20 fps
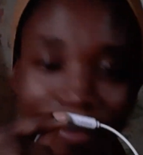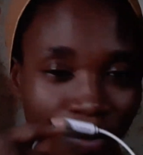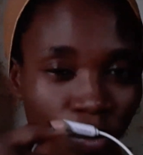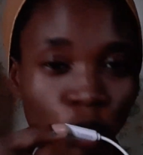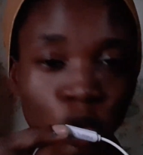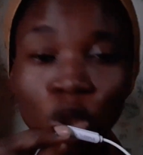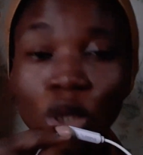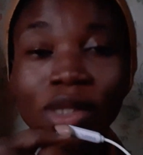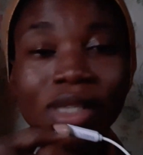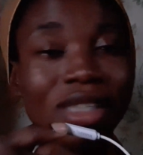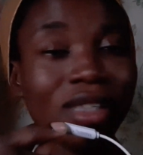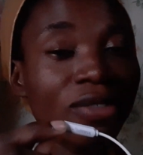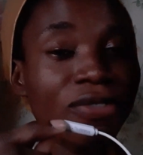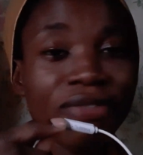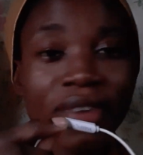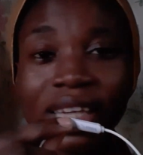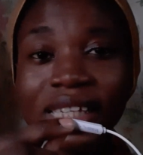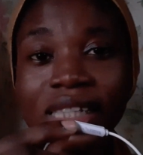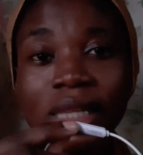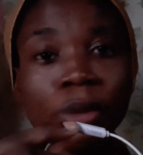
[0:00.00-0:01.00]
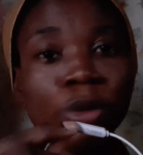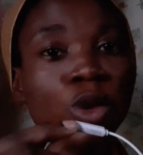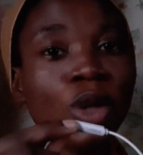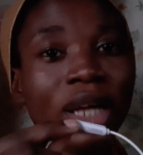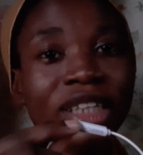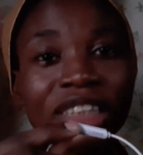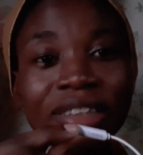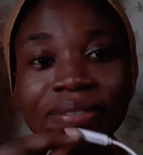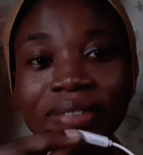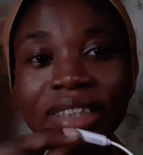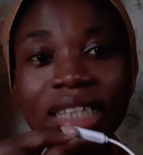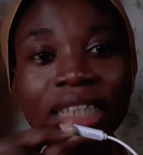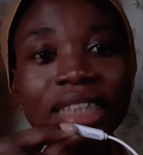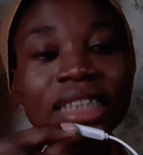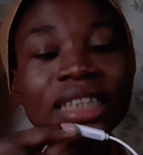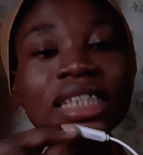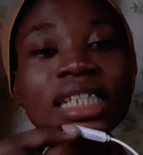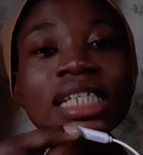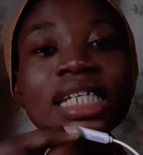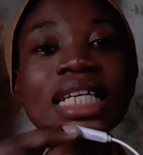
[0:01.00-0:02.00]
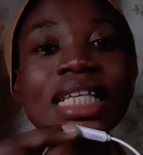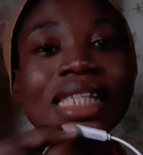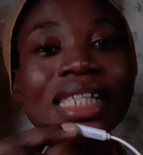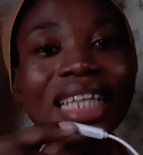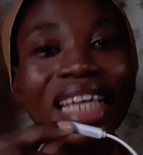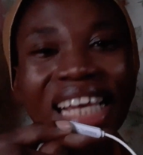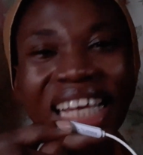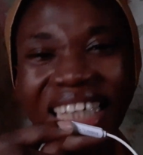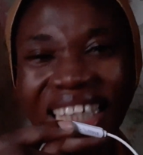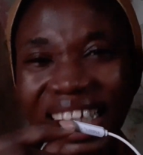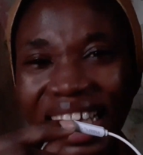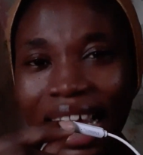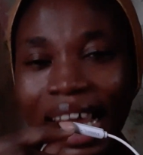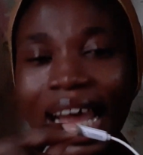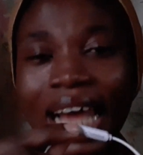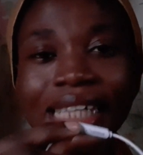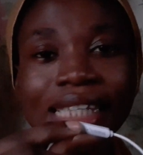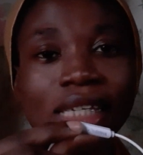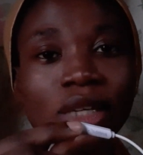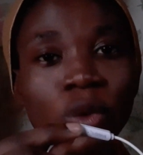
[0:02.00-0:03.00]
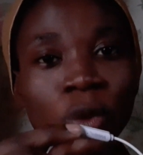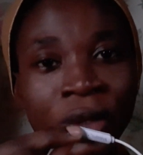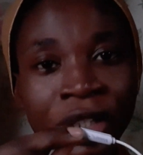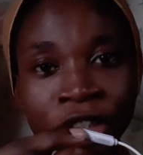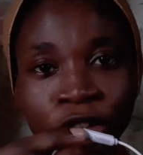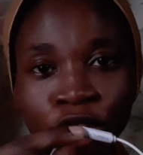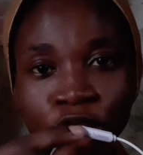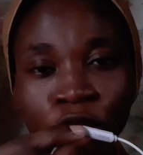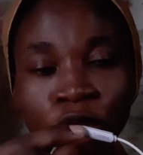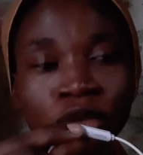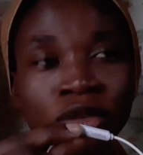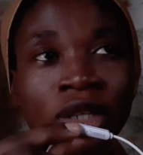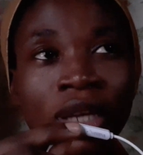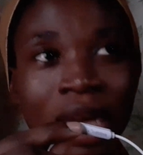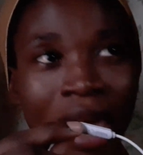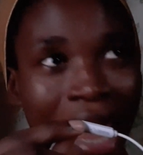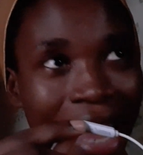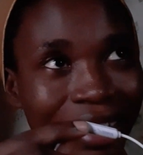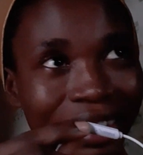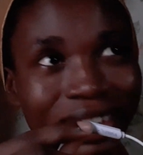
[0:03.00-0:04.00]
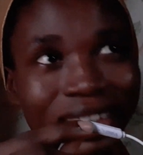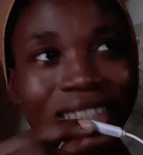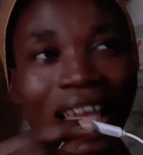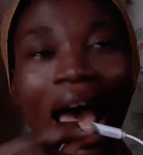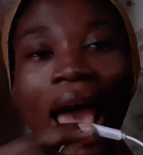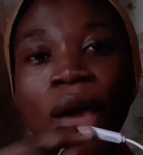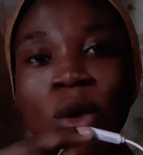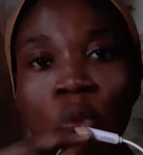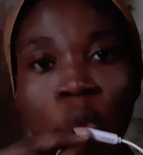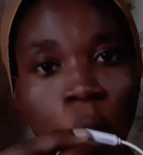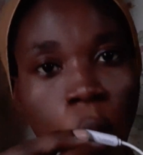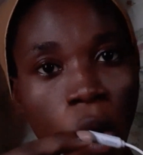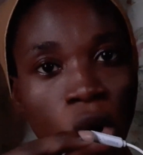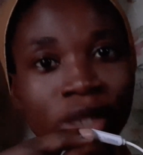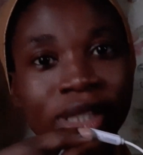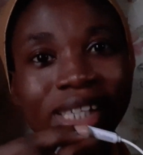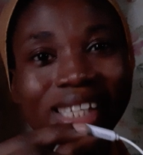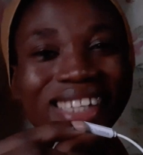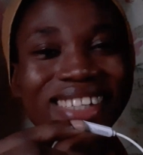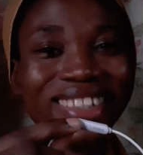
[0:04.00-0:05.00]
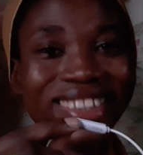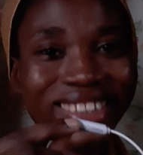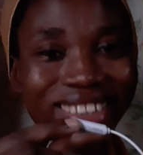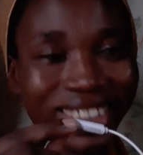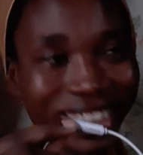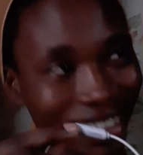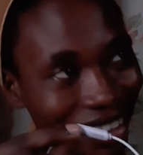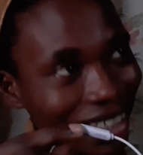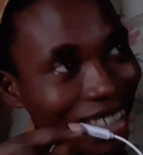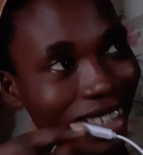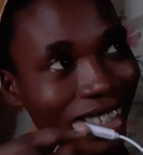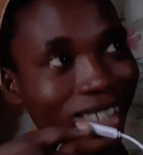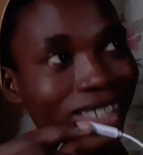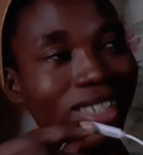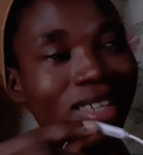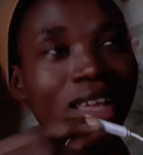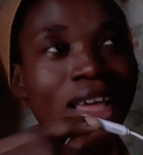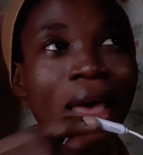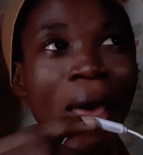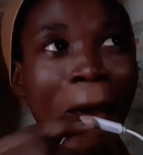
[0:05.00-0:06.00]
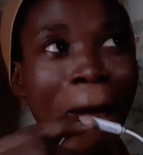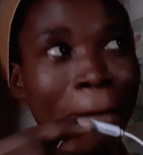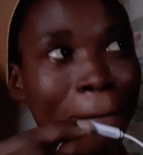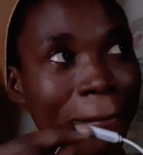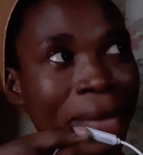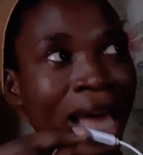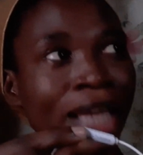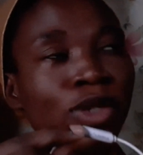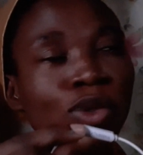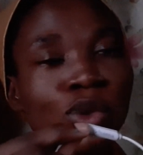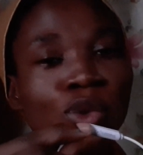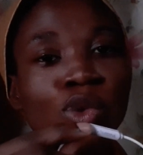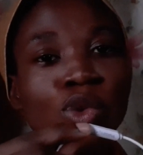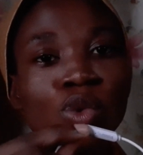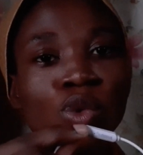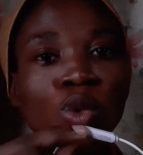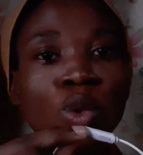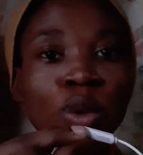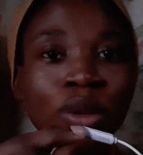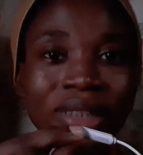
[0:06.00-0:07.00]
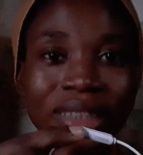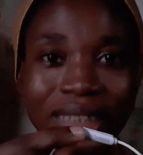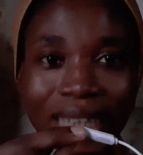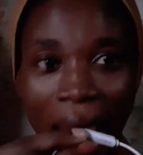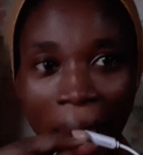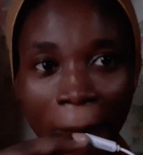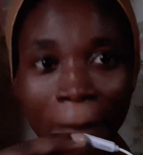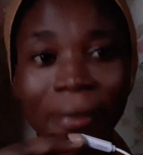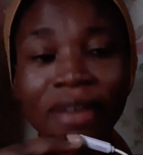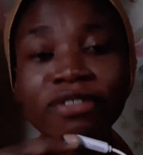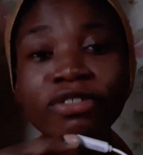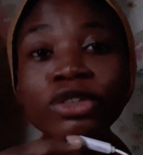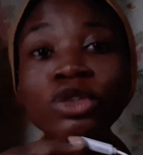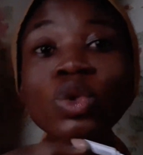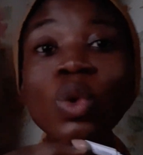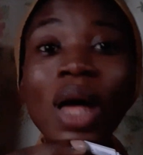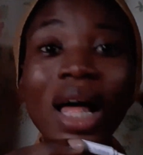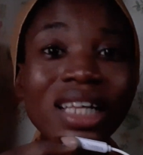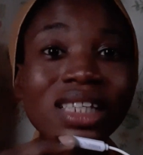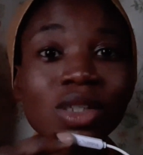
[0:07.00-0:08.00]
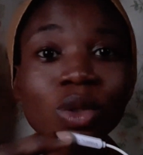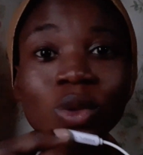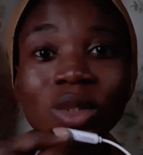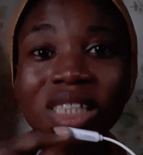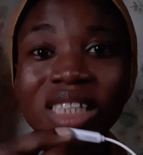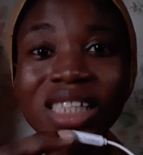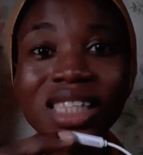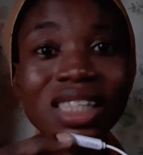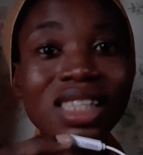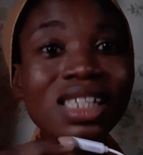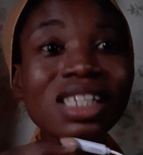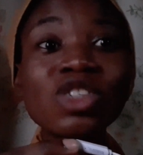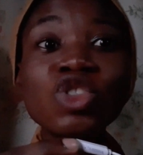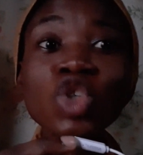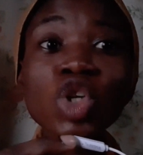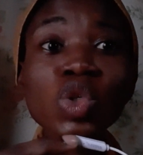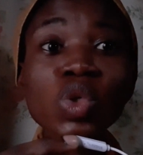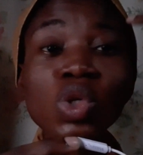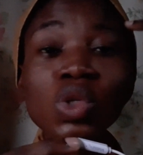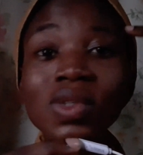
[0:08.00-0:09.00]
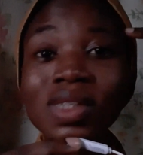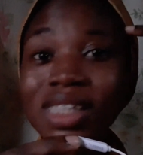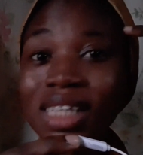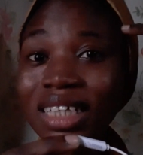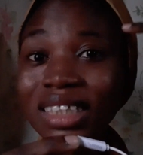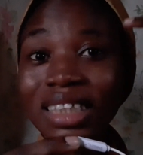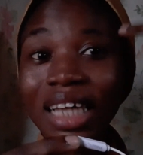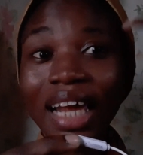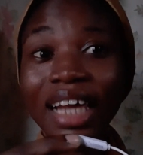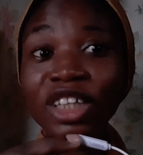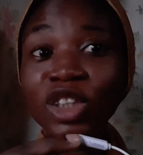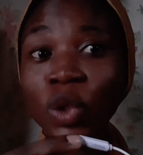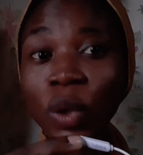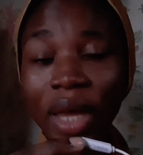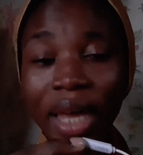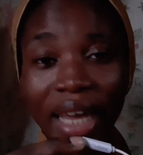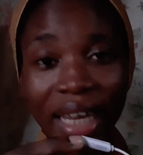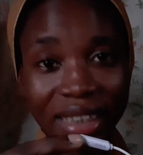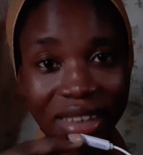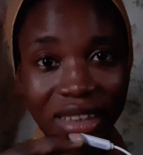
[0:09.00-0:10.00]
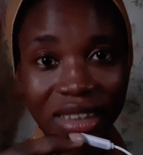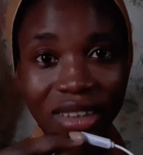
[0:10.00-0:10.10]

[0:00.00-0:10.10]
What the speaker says: Just the first step to achieving anything is clear articulation. I want this by so time. If you don't articulate it, it's just going to stay there in your head.